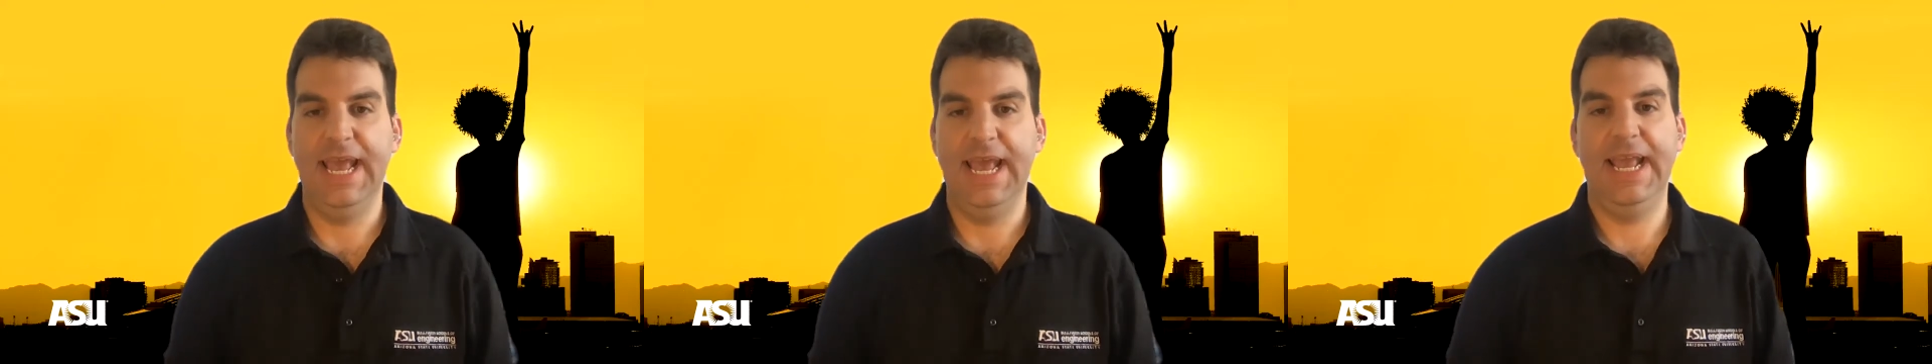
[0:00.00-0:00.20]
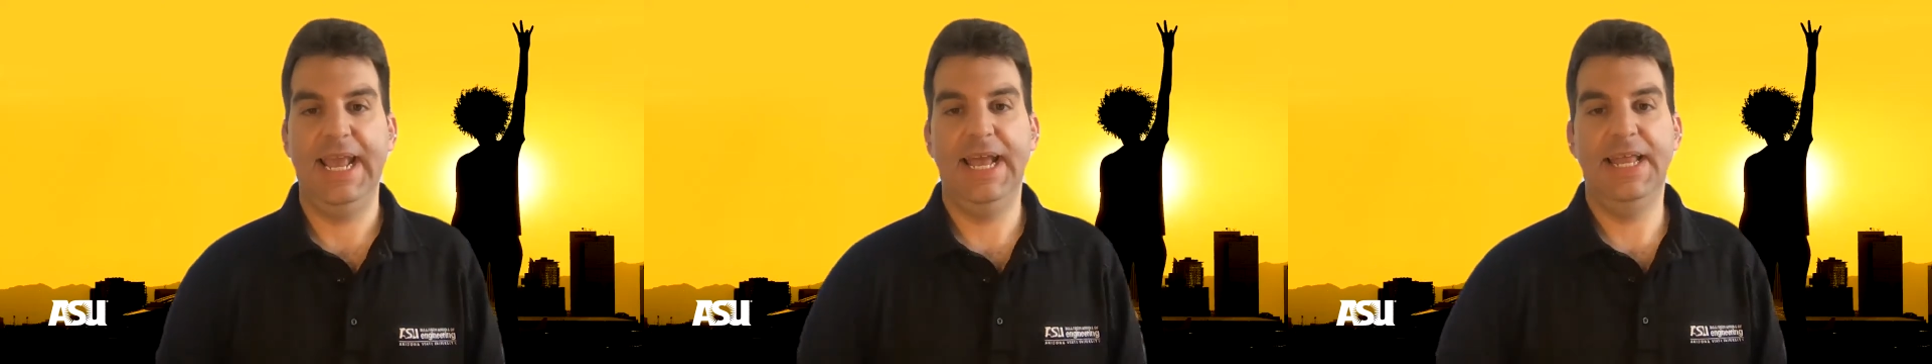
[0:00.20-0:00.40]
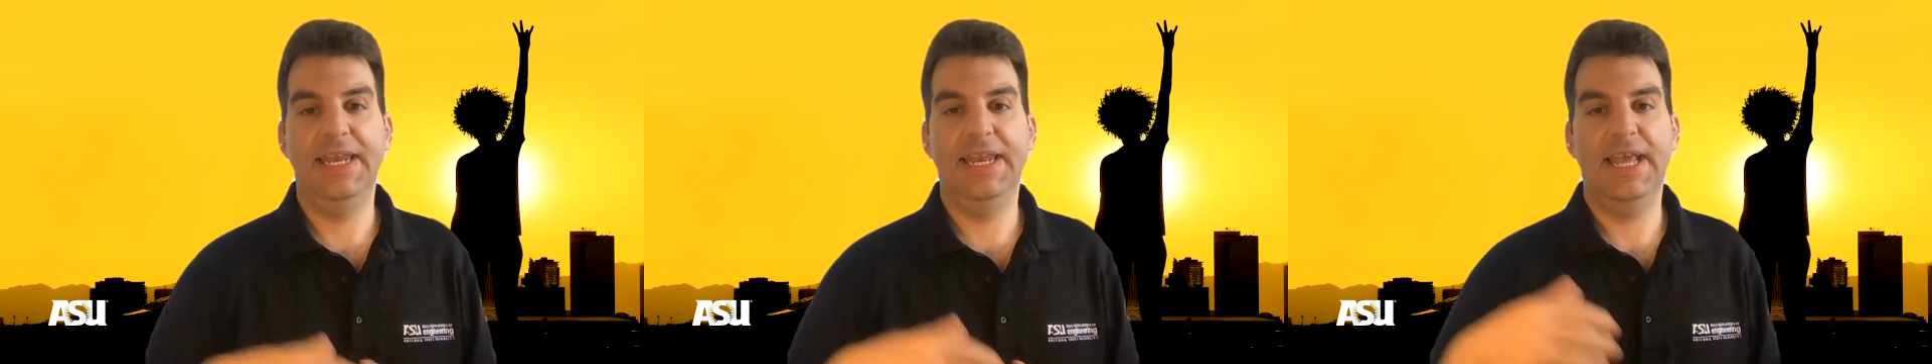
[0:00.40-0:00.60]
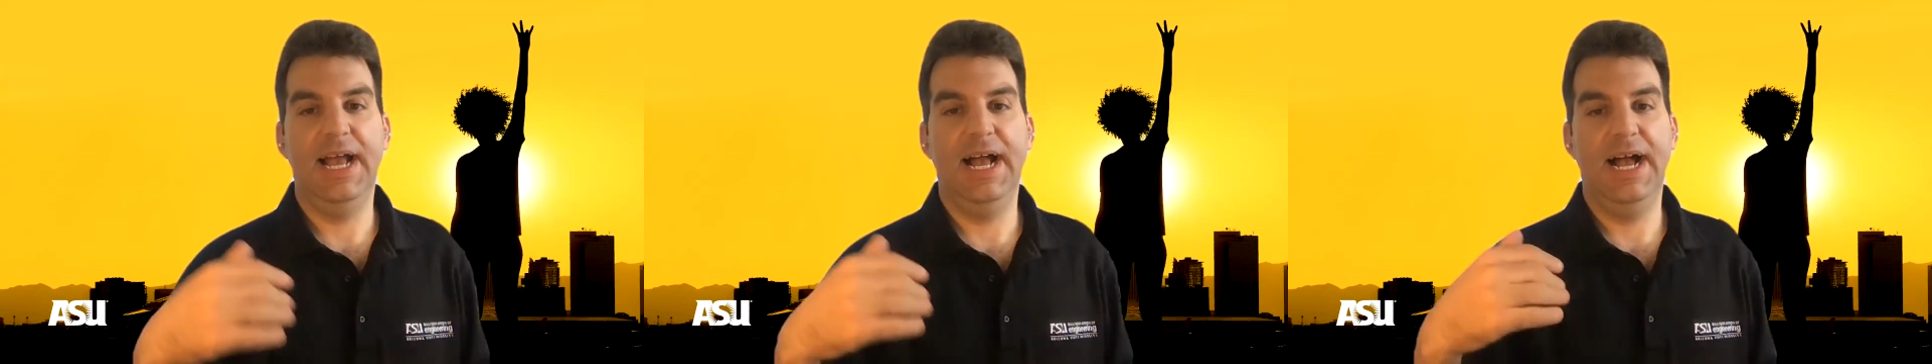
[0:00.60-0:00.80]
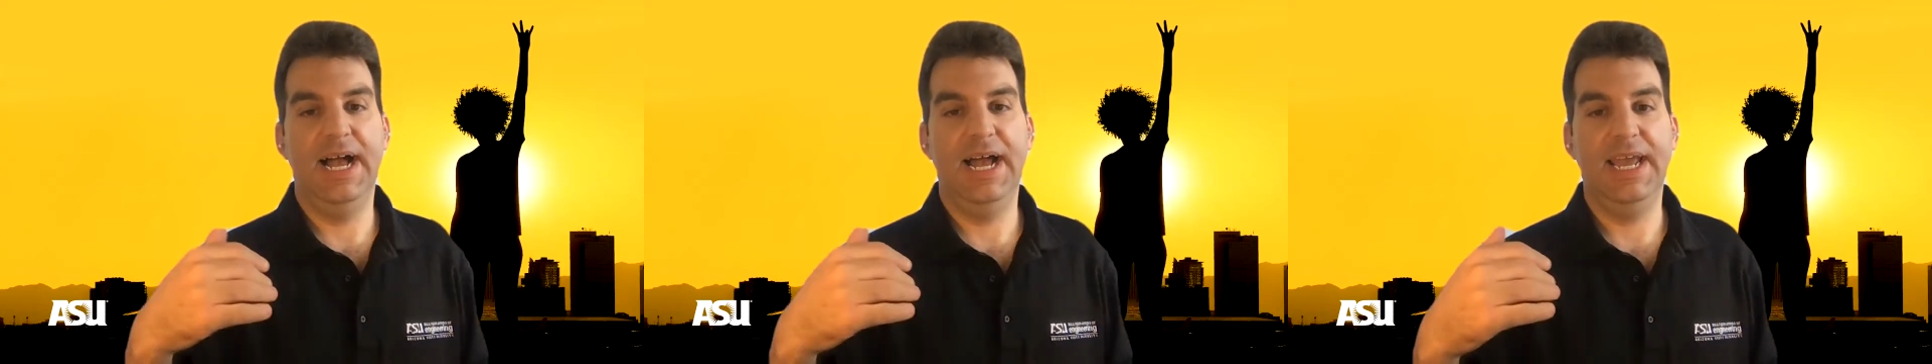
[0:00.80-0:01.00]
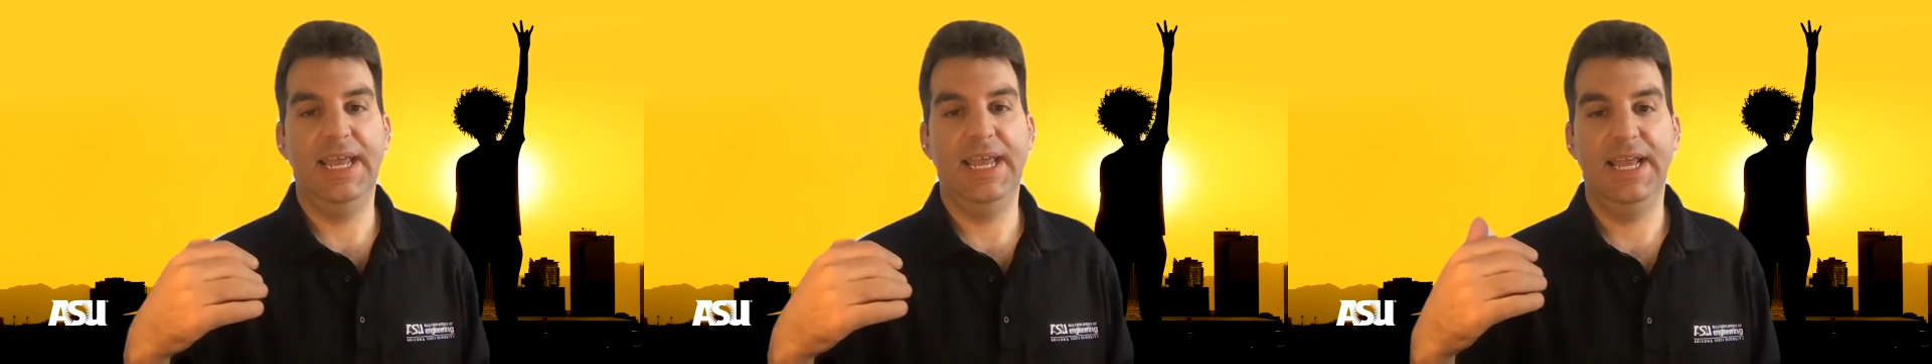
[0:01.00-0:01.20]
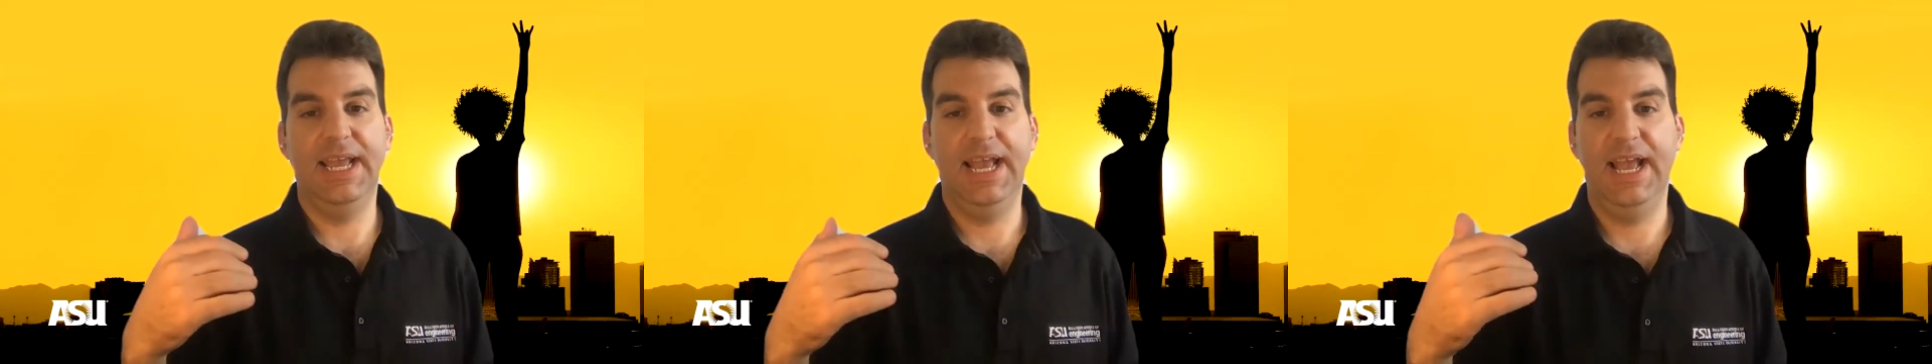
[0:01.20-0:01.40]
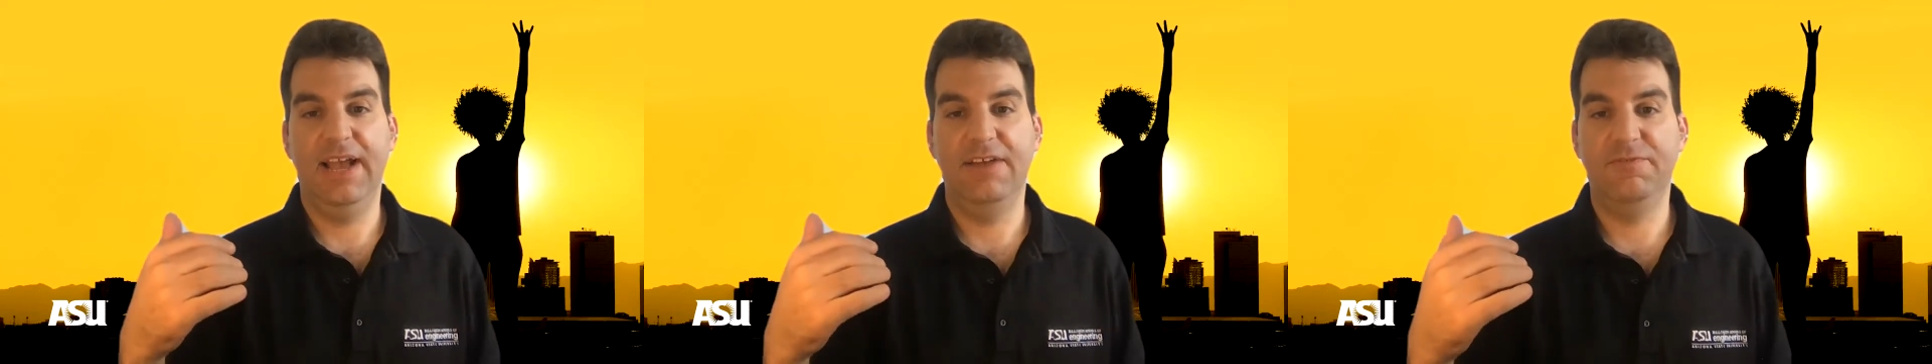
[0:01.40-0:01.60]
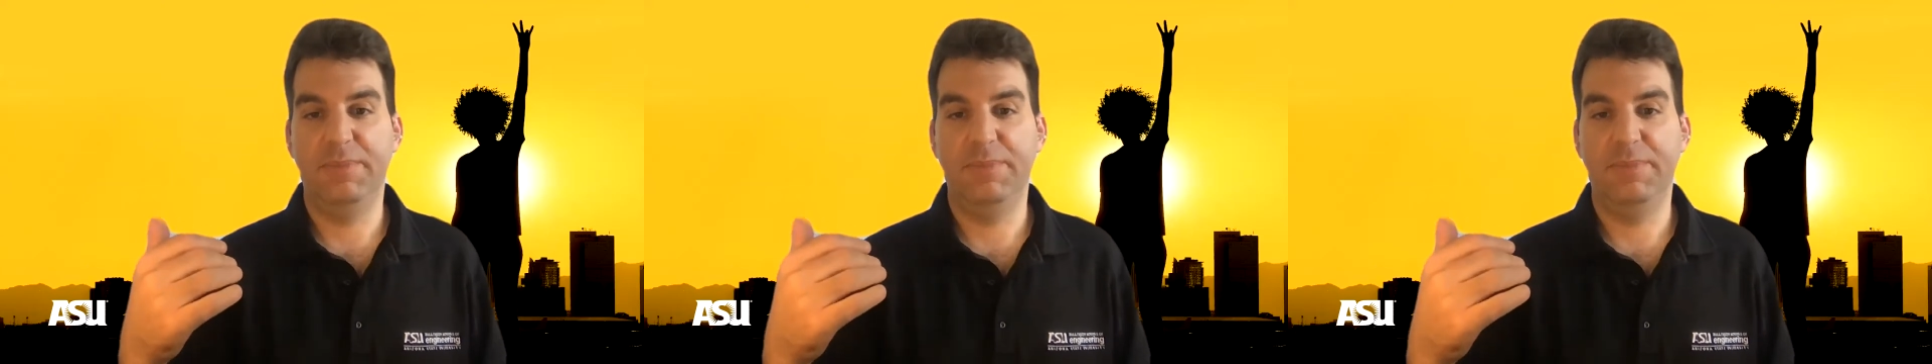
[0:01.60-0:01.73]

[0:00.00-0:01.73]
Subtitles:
And I have